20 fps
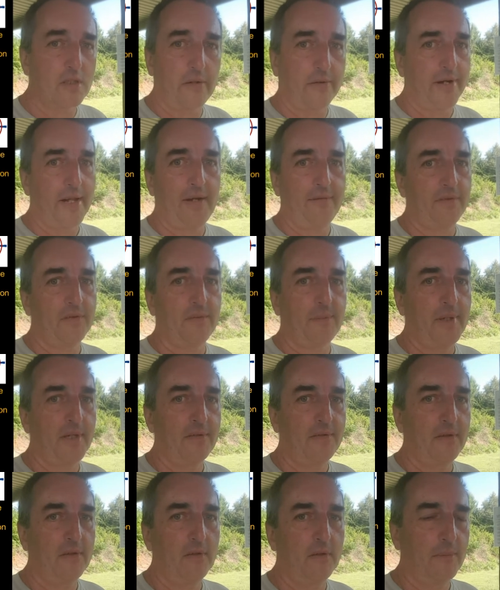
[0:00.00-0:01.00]
don't have the
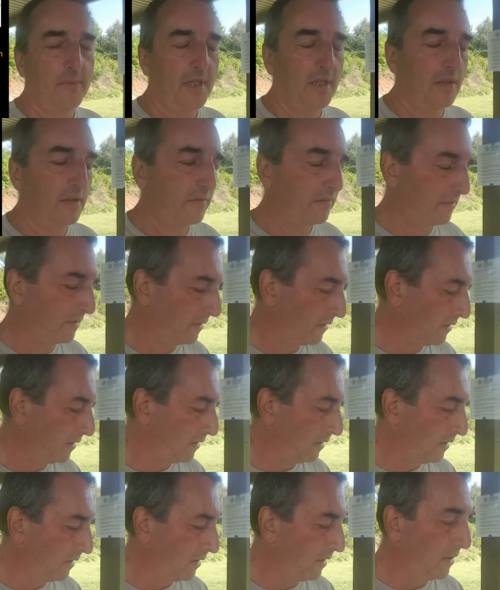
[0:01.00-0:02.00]
space to do meters.
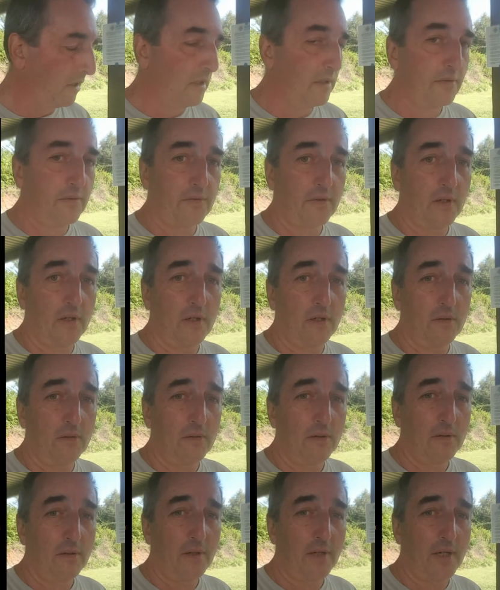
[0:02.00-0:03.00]
So
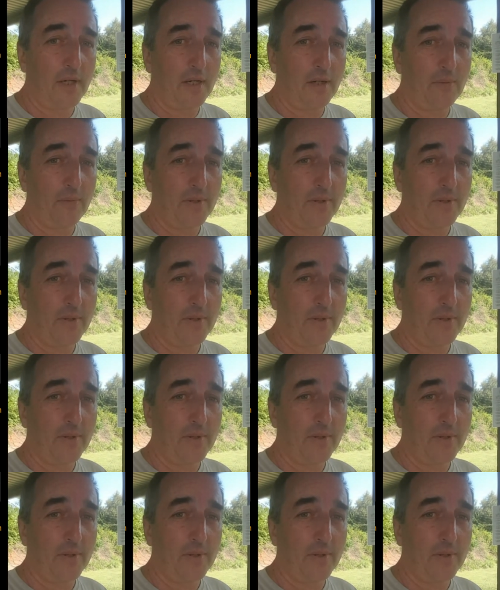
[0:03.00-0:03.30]
uh,